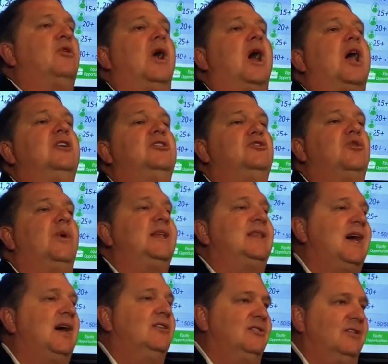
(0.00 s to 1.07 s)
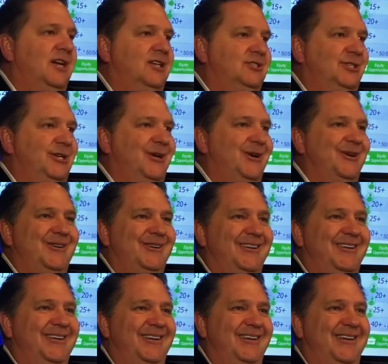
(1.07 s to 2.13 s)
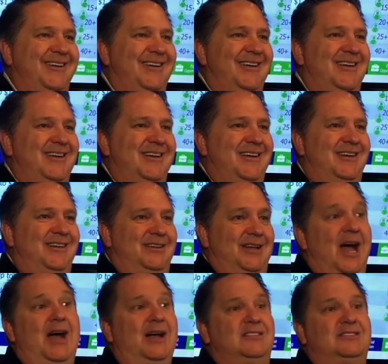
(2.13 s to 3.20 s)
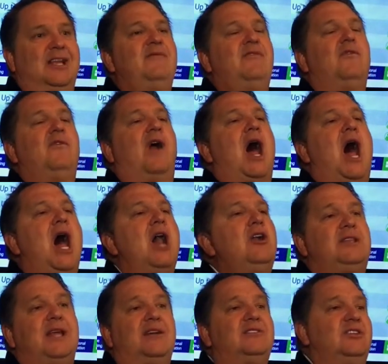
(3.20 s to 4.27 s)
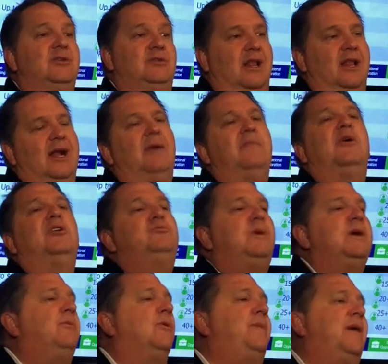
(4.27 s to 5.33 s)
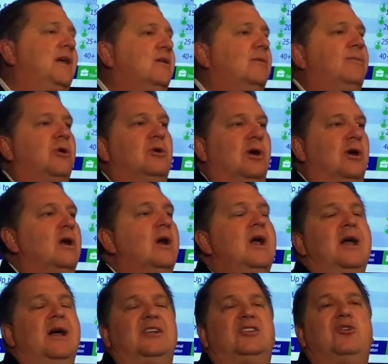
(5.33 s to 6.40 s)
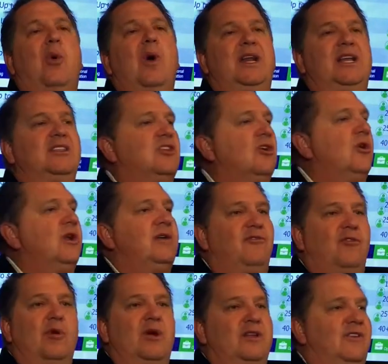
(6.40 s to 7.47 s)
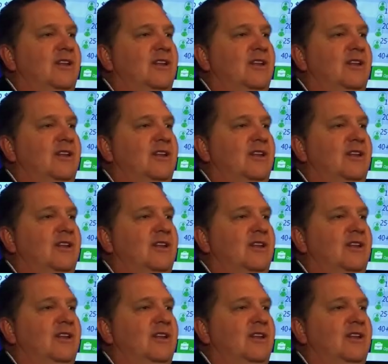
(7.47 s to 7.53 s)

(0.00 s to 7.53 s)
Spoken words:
$120,000 last year. Wow. Yeah, save over $100,000 a year. Now, most people pay their broker $20,000, $30,000, $40,000,